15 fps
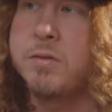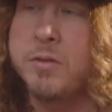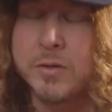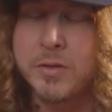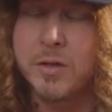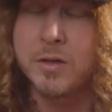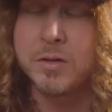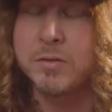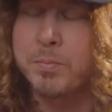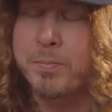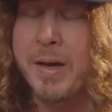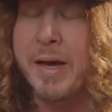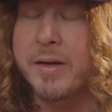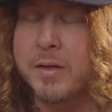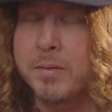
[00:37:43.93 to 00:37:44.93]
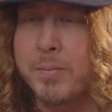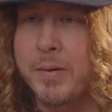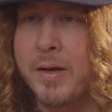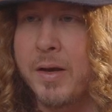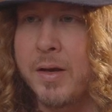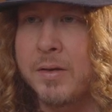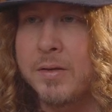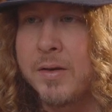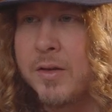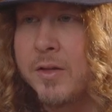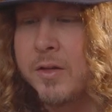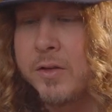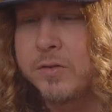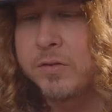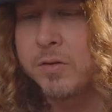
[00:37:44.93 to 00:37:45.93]
Young's backing band.
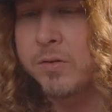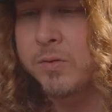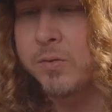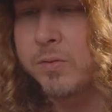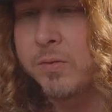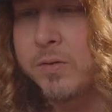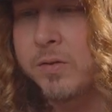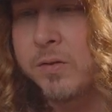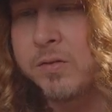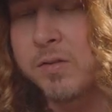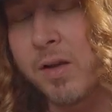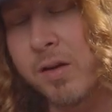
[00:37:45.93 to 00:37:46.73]
So Nils